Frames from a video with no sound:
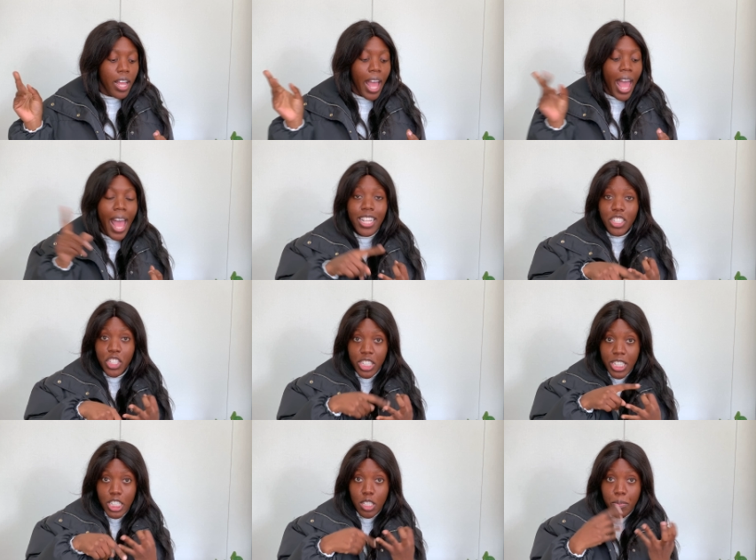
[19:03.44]
And she
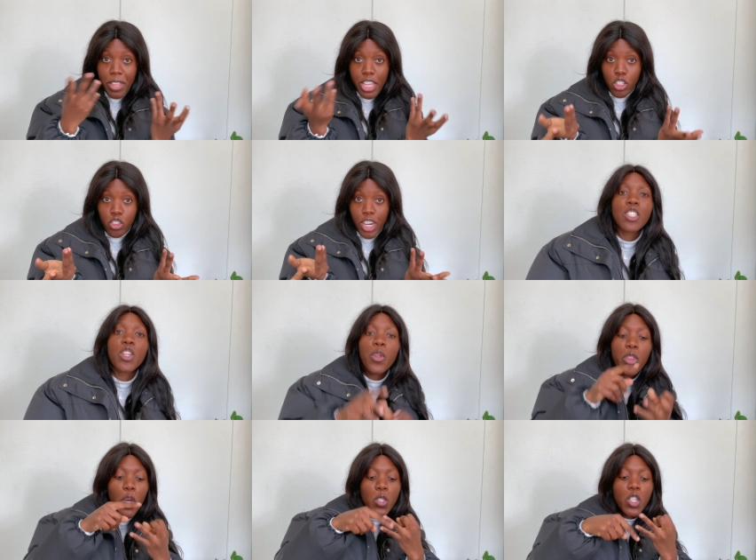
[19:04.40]
sends me the address.
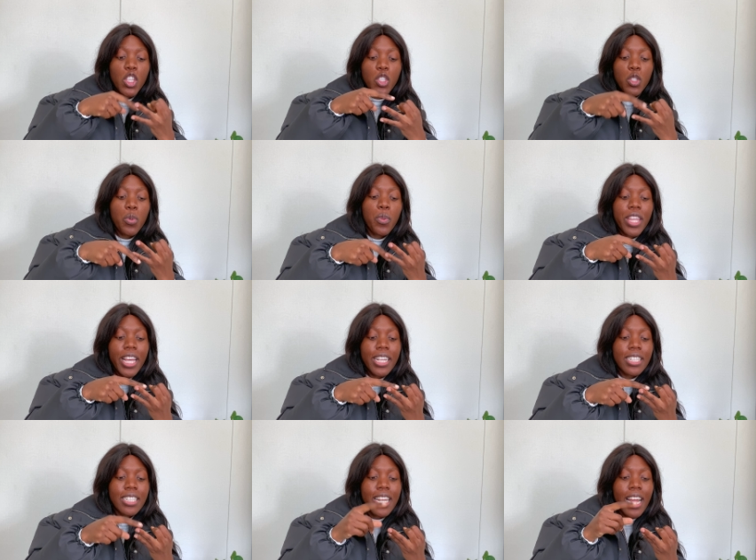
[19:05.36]
So those are the two
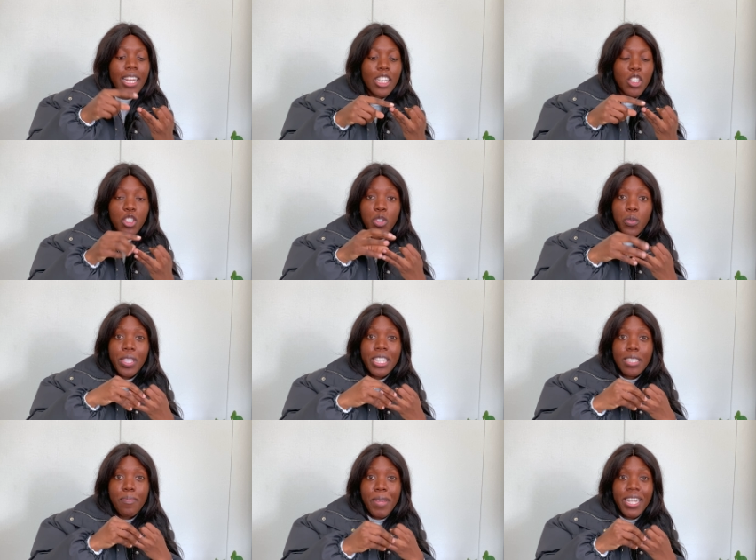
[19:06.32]
things that I need to do,
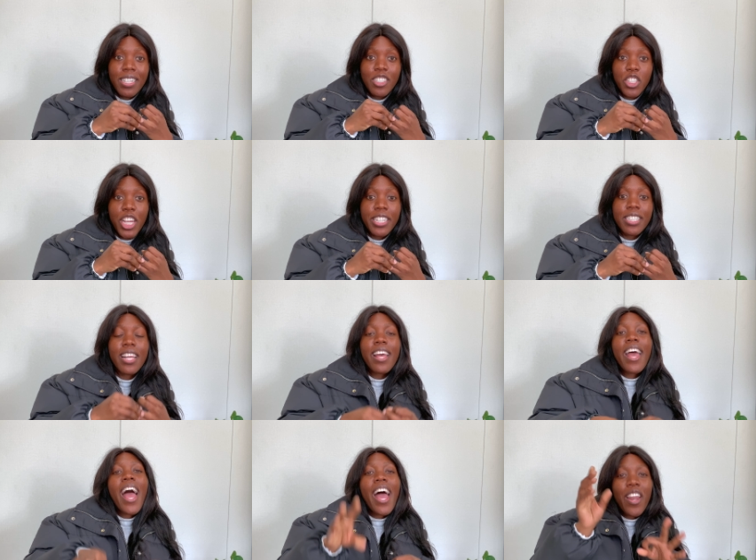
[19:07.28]
these medical checks.
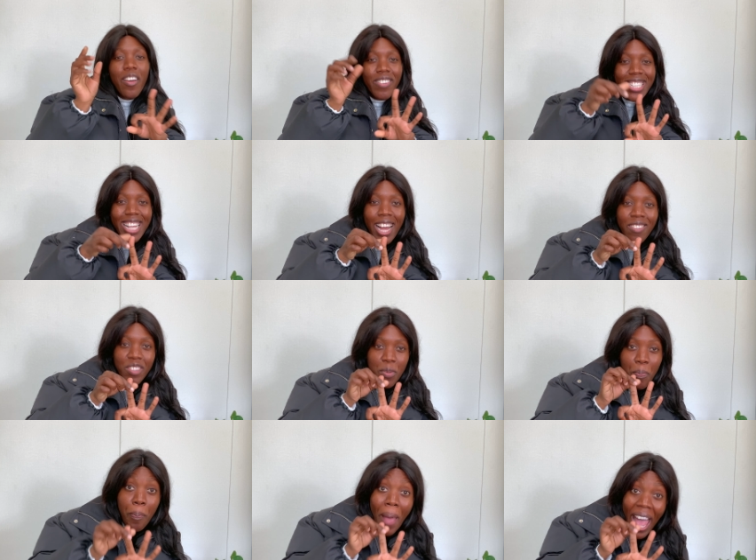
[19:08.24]
And obviously I have to
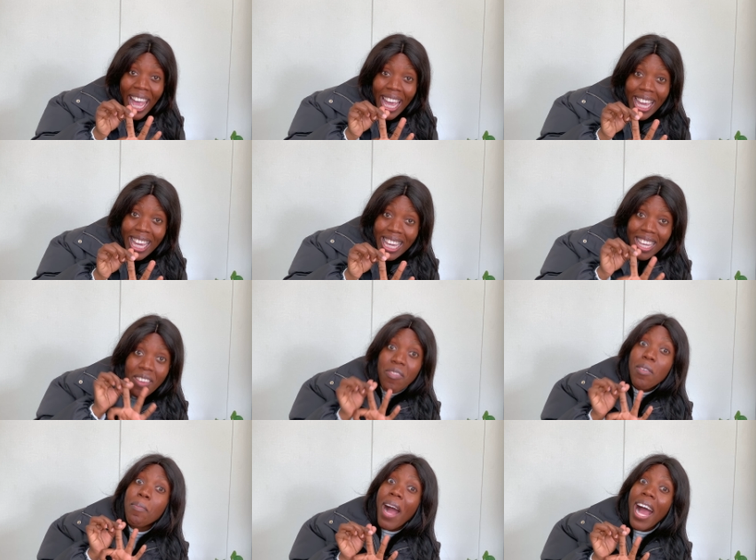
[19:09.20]
pay
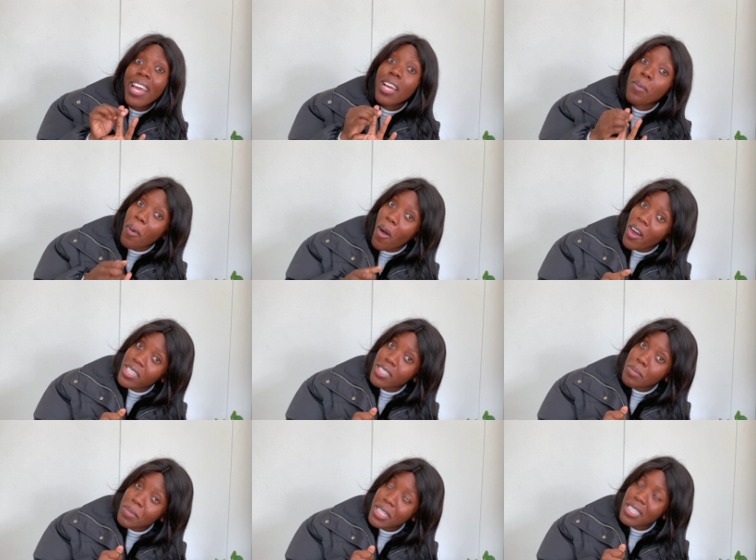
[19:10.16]
for my
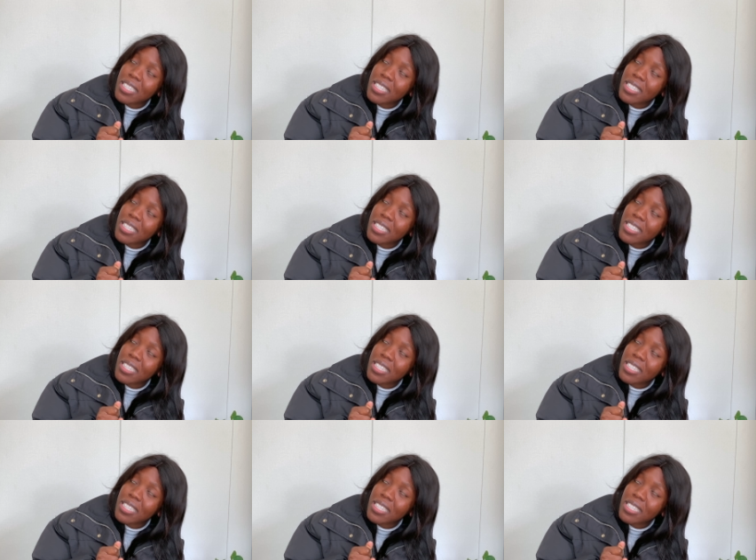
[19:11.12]
apartment.